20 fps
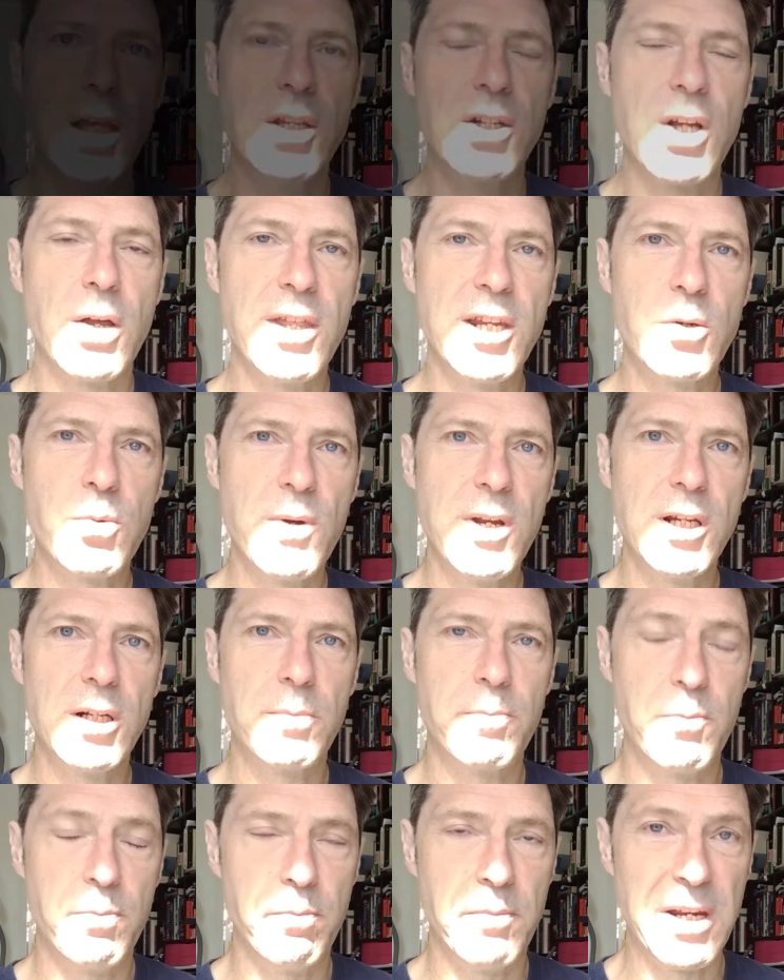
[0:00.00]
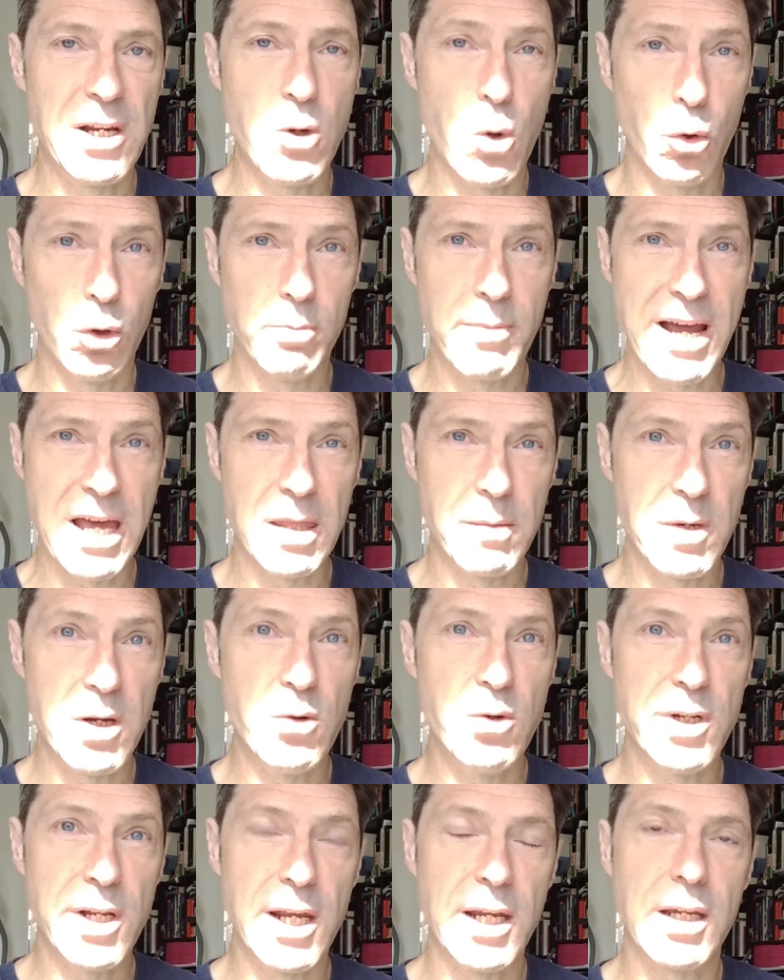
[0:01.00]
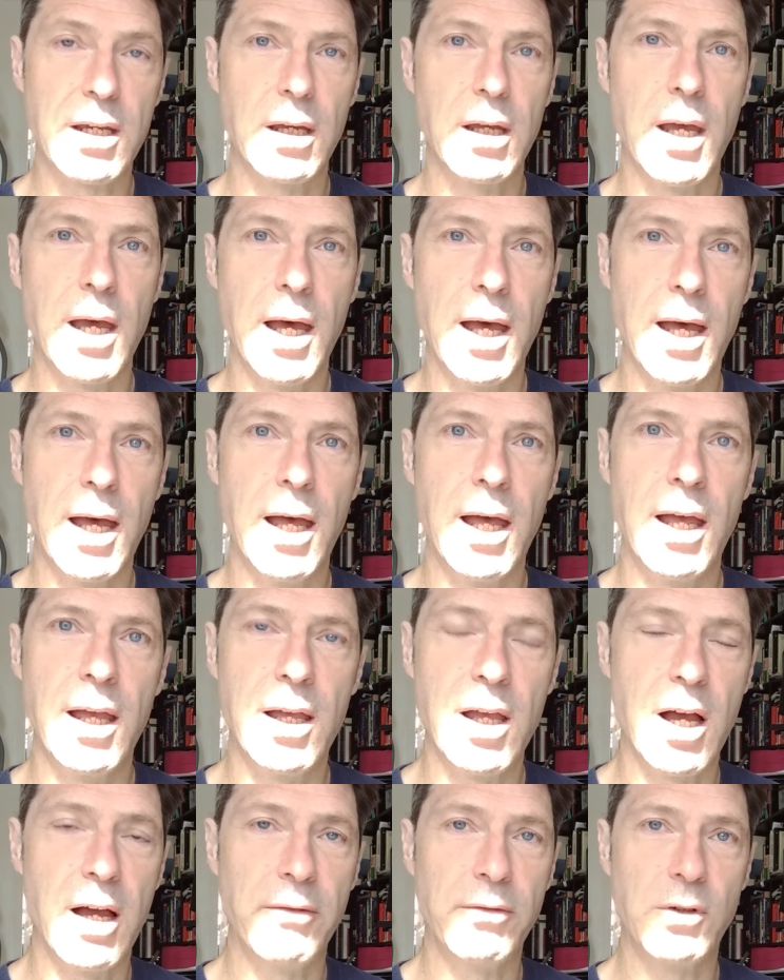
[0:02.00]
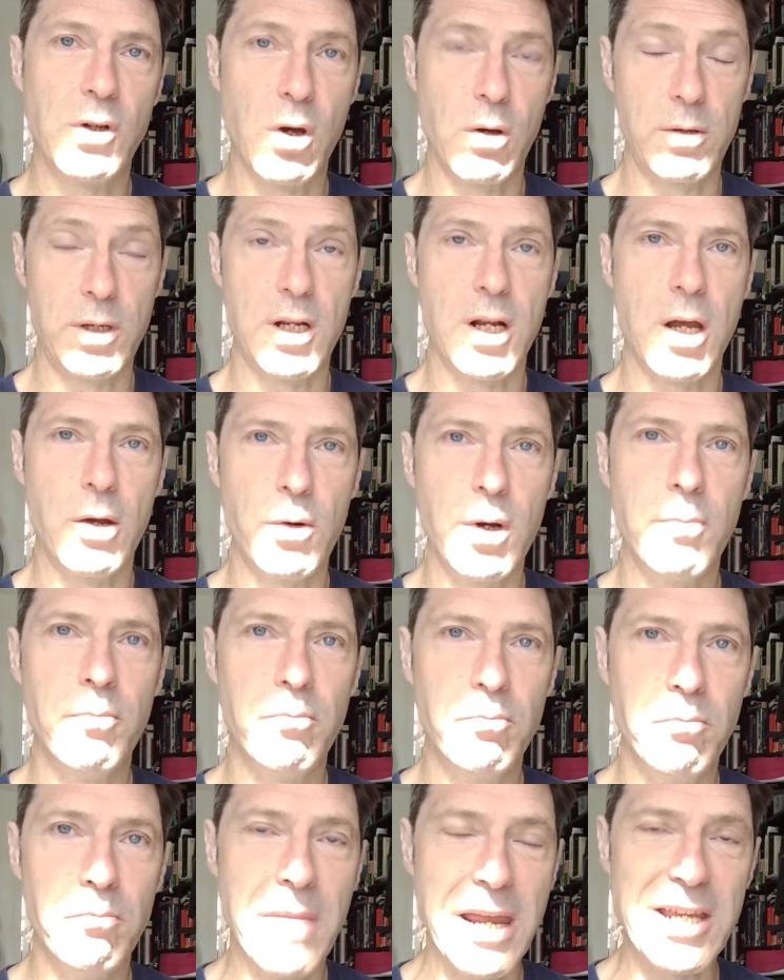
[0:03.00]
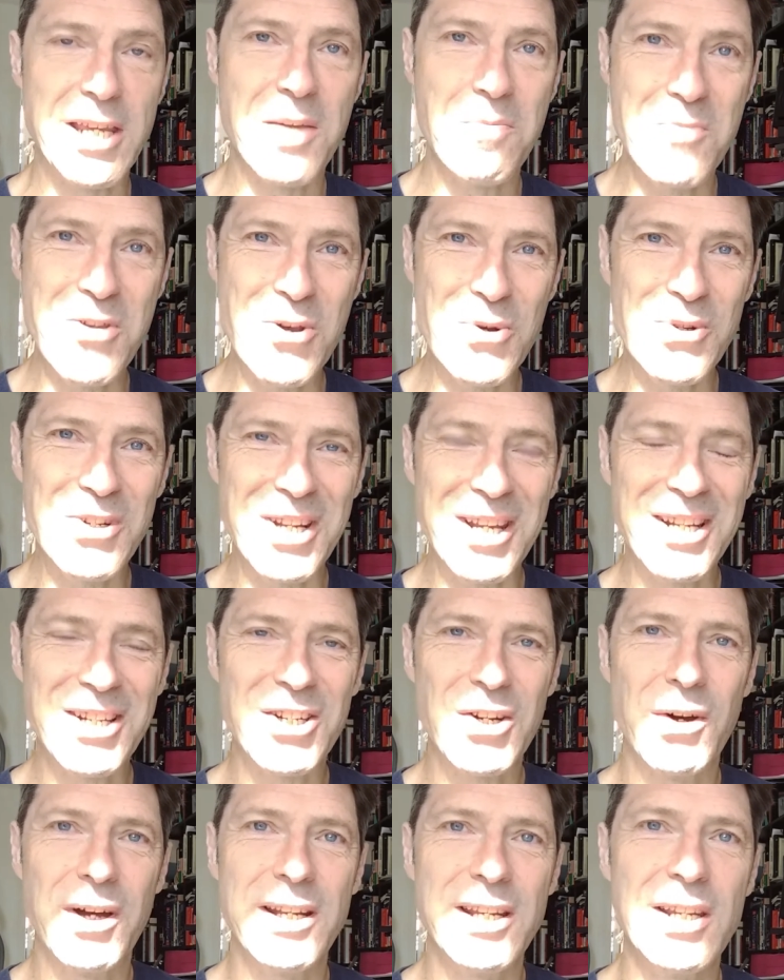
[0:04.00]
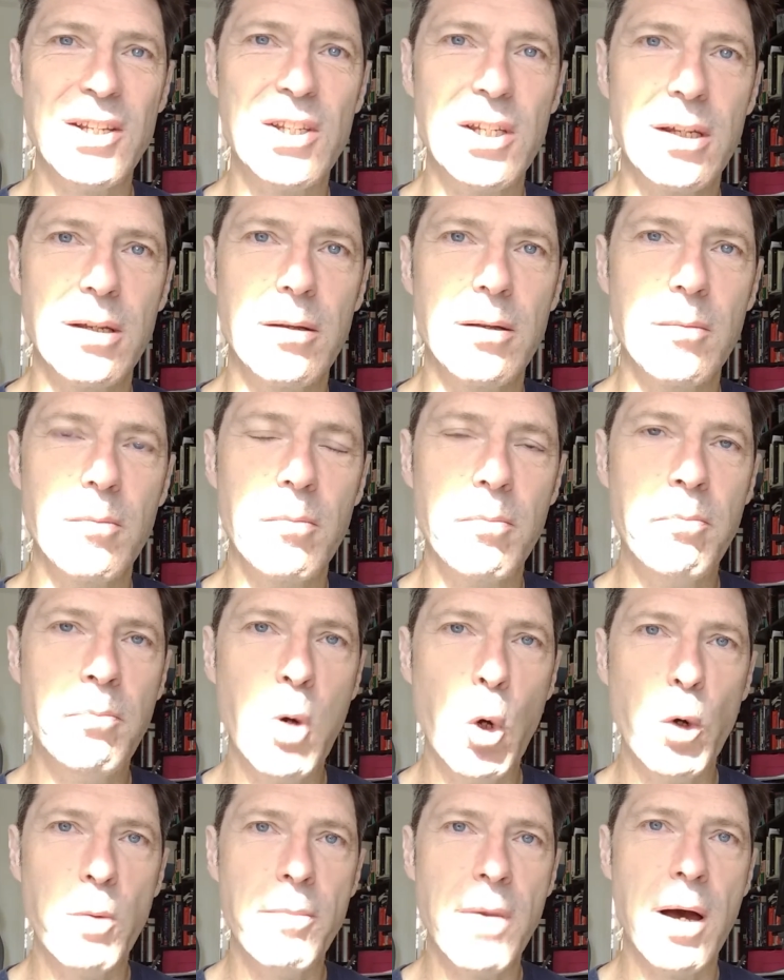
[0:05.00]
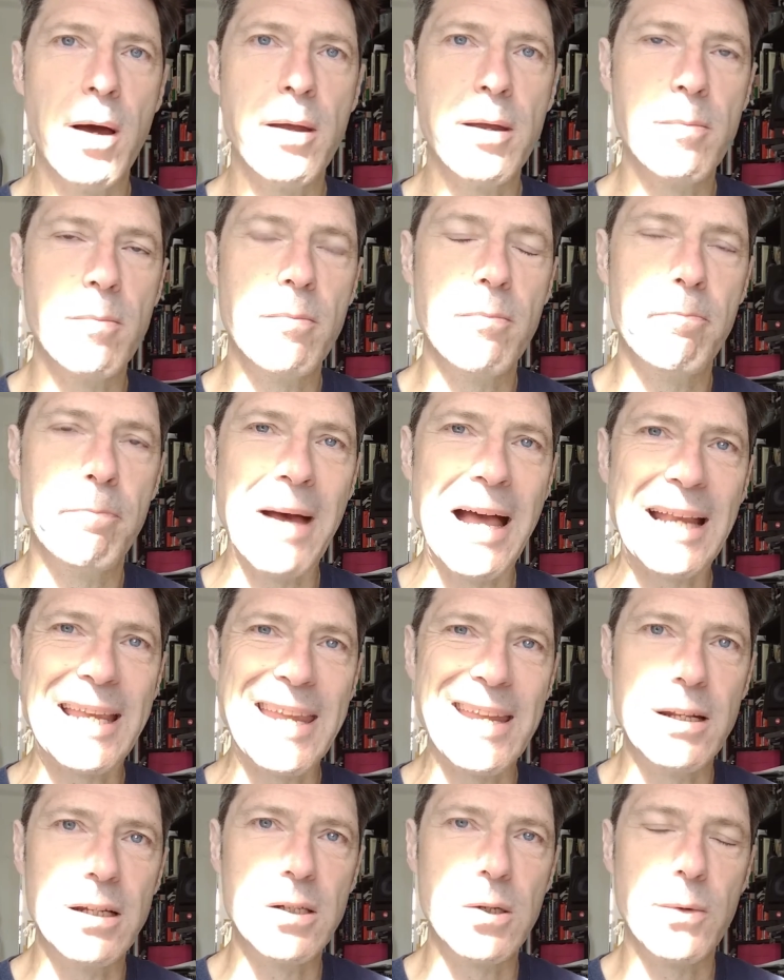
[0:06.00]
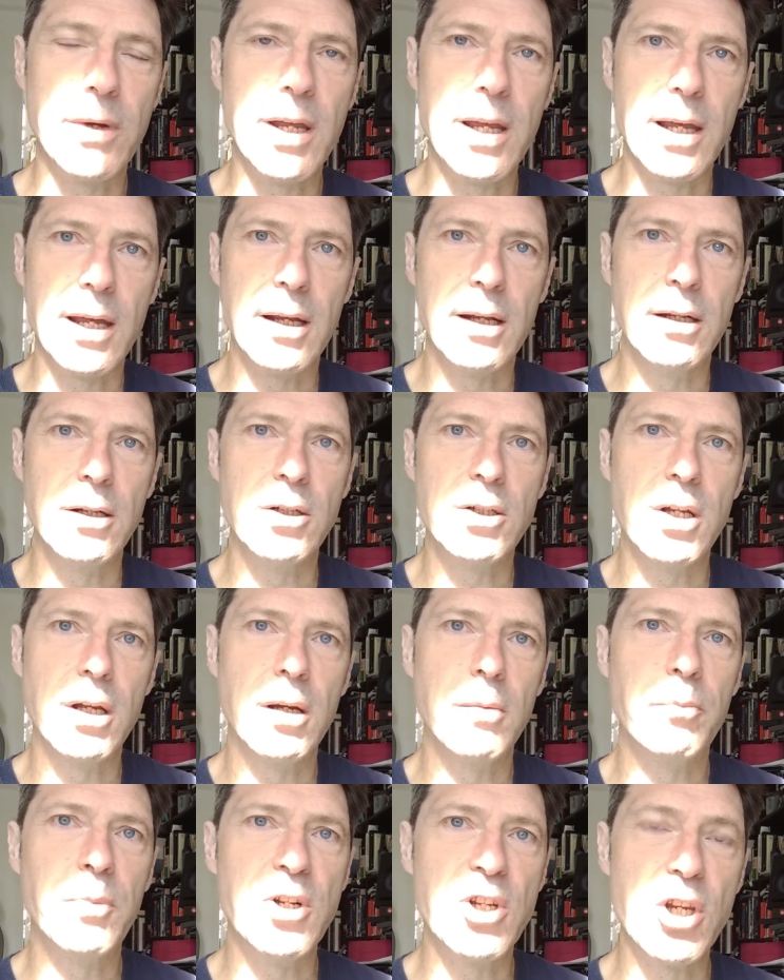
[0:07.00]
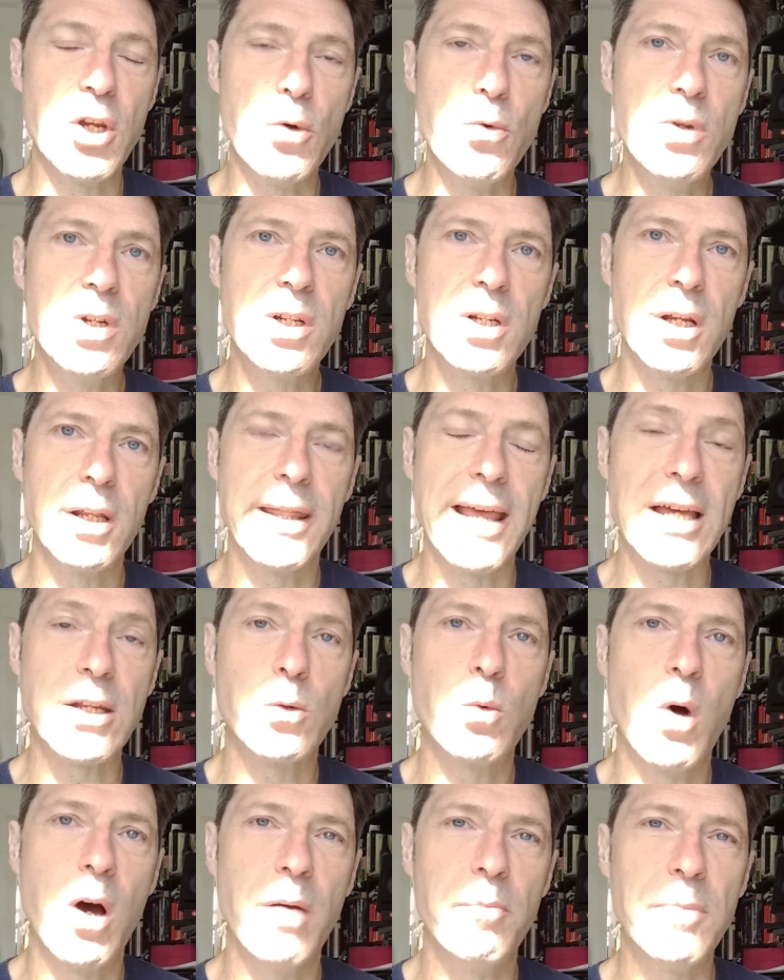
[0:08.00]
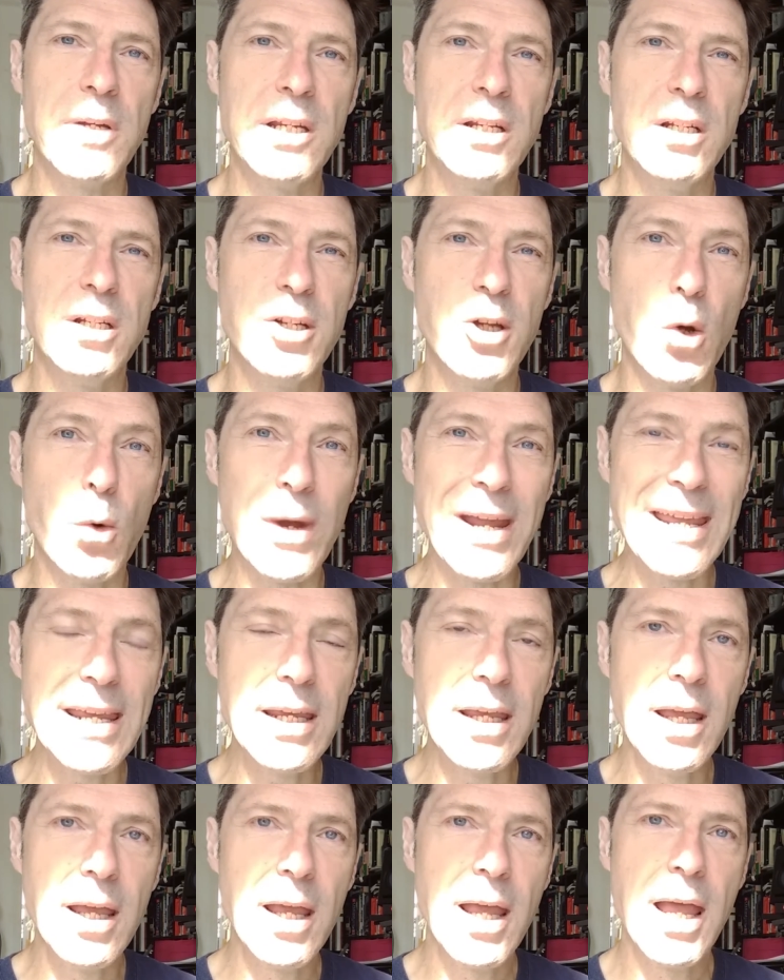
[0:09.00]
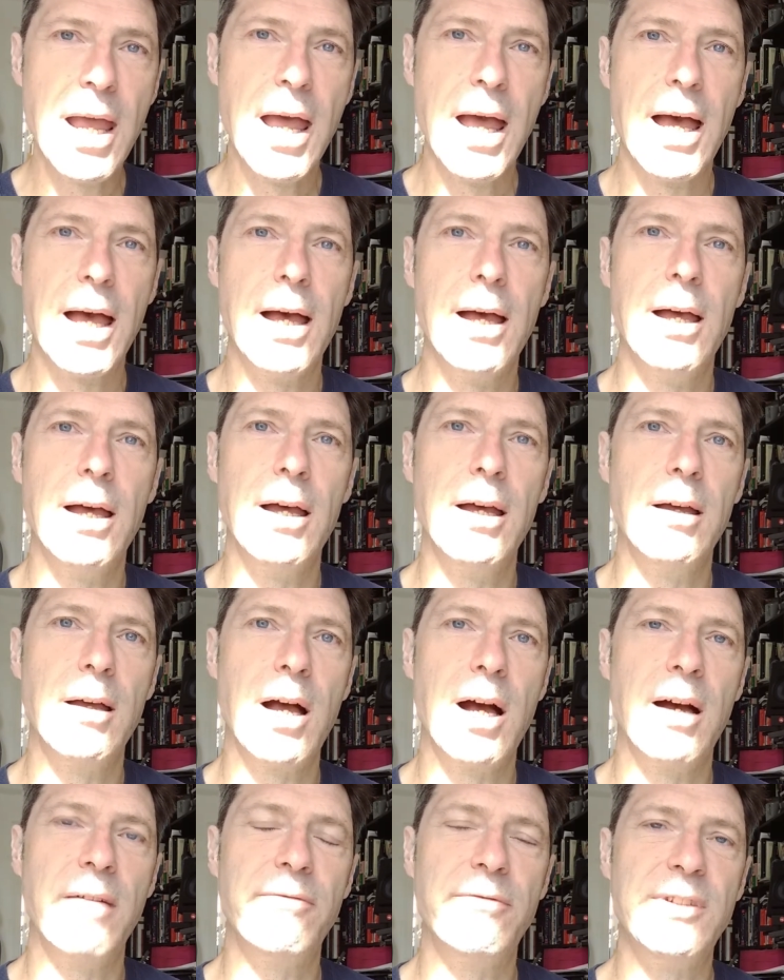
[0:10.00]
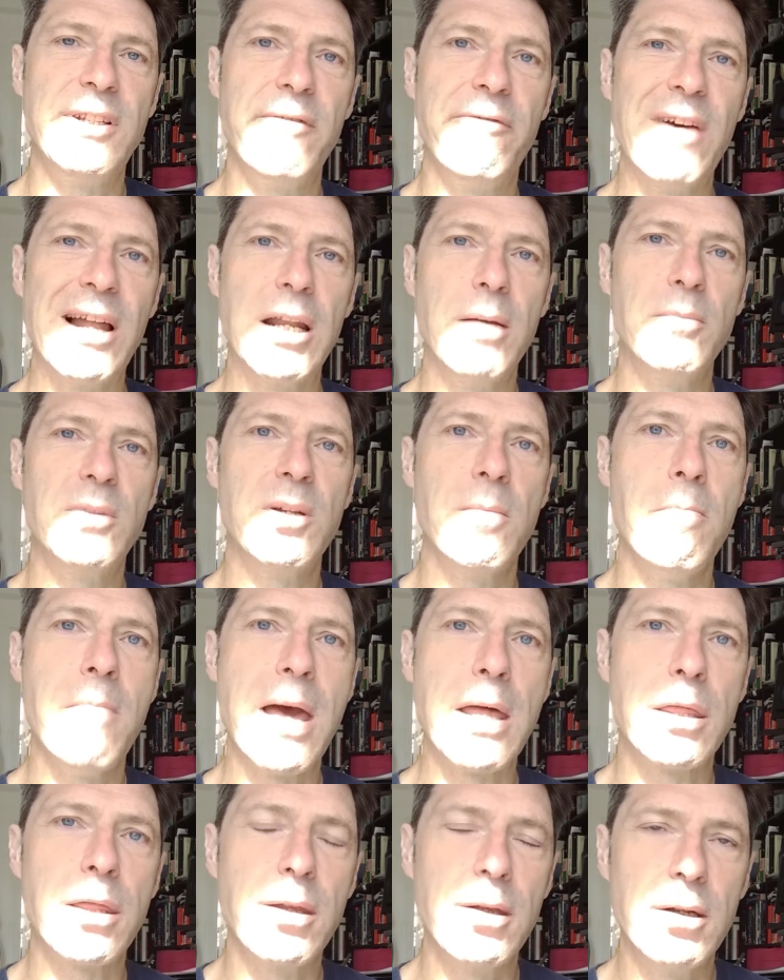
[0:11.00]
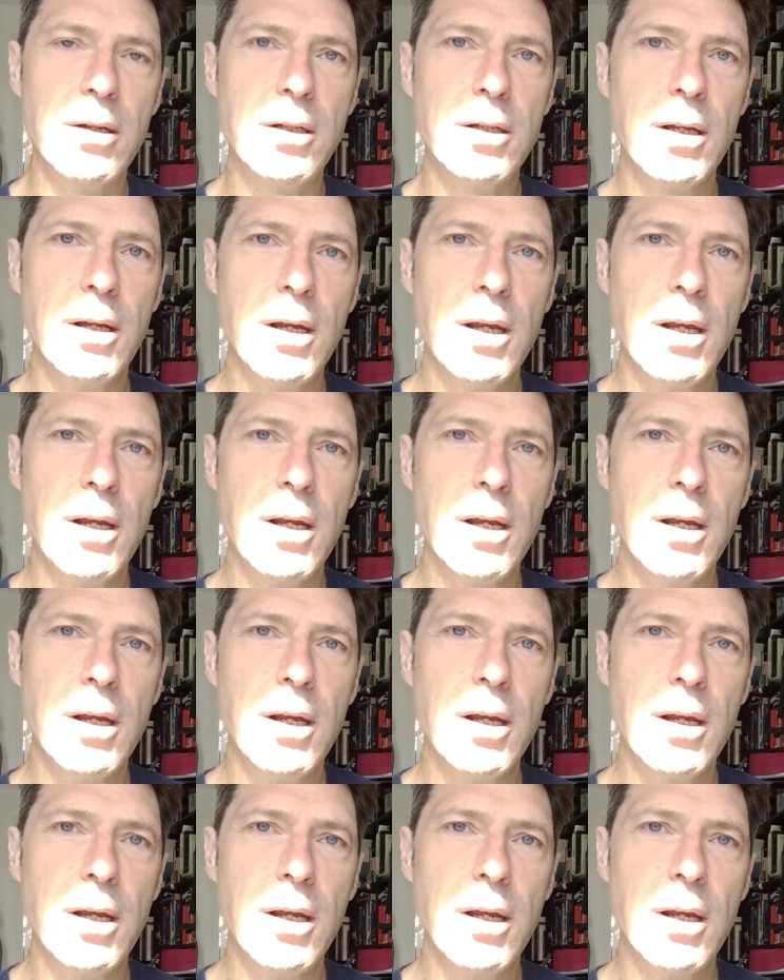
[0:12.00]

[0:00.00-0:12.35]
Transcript: So this week's been all about the music. I'm making music, so I need to put my back into it and produce, and that's what I've been doing. I've developed a method